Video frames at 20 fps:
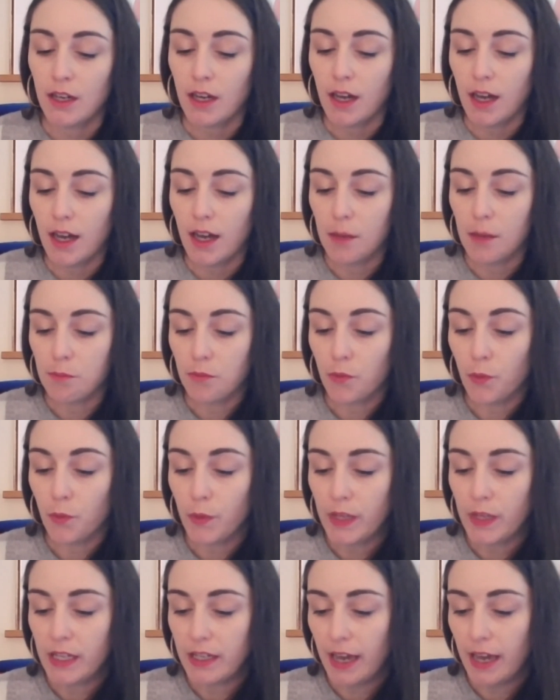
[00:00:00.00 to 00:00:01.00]
Um,
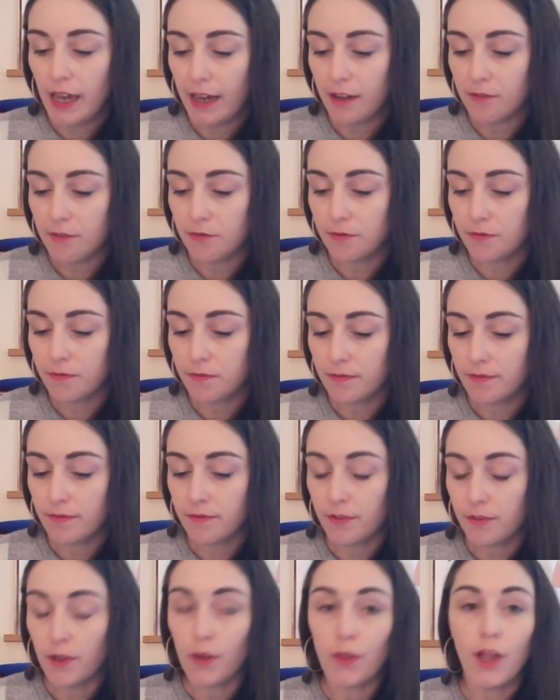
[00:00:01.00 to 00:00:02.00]
we have,
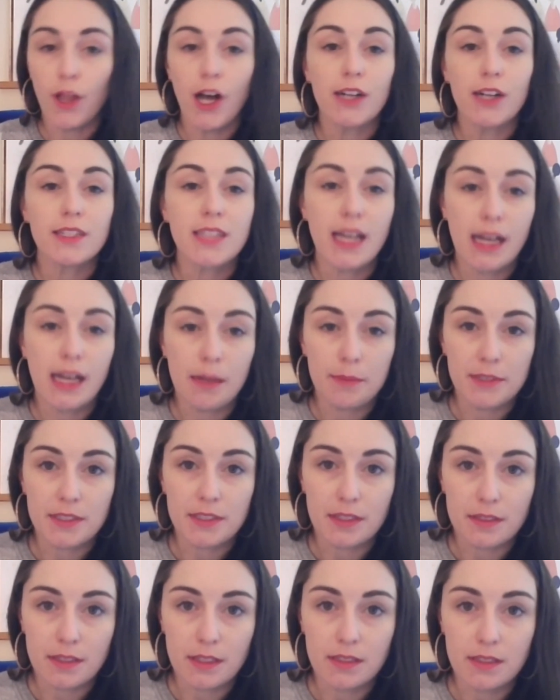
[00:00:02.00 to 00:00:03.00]
for a long time as
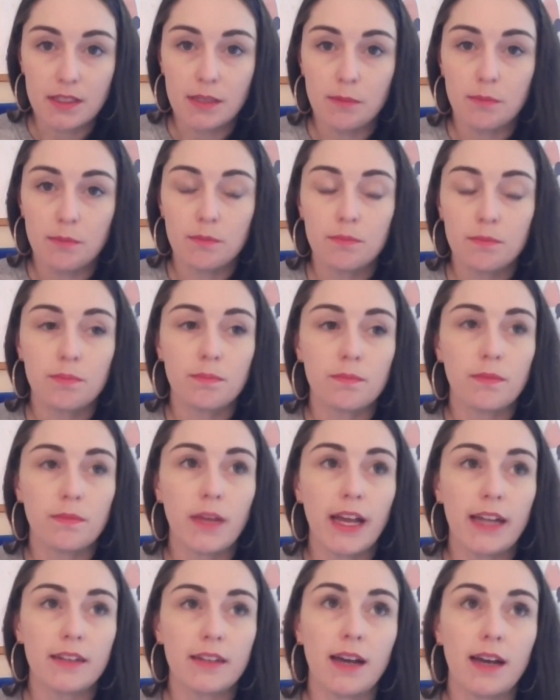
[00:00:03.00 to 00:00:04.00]
a system,
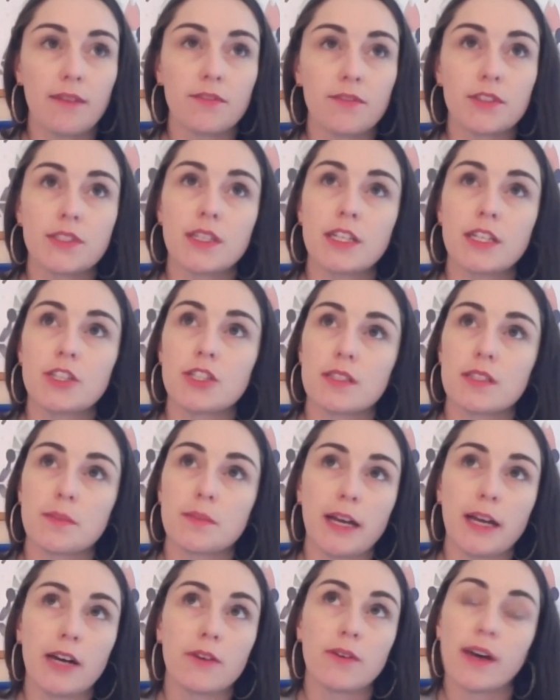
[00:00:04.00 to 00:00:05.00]
had conversations
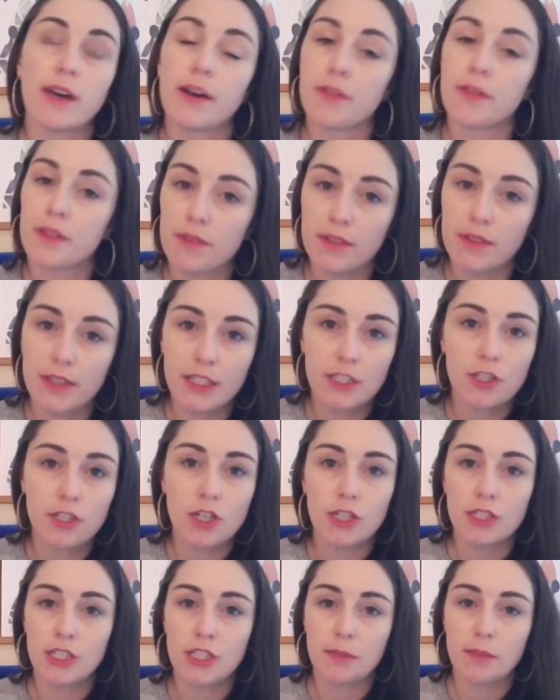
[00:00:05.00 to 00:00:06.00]
about healthy
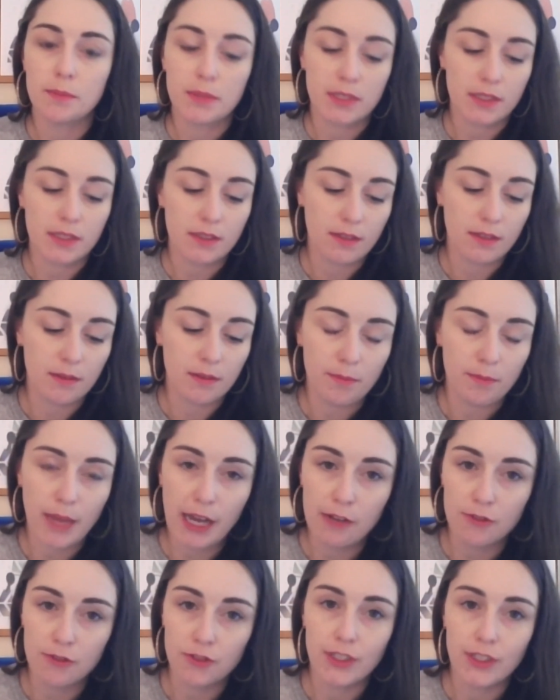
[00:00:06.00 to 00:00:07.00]
relationships,
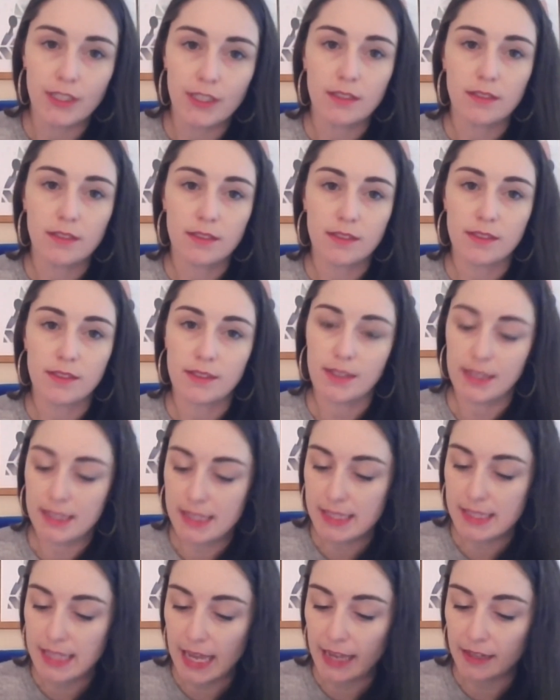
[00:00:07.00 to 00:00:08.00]
boundaries,
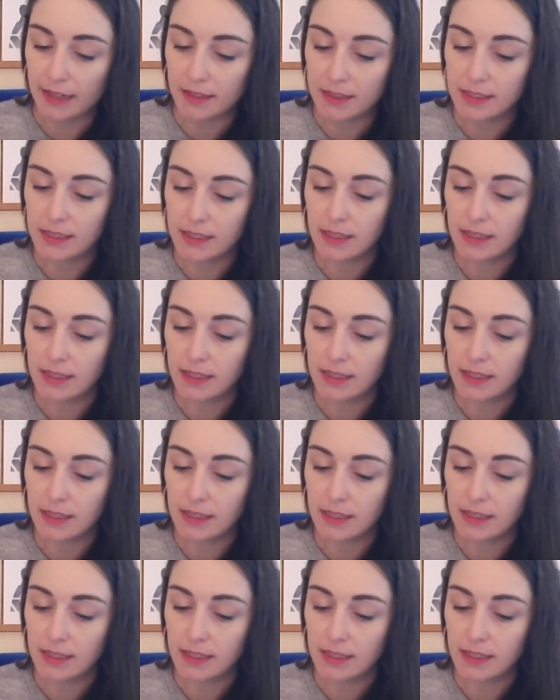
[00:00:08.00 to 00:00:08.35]
consent.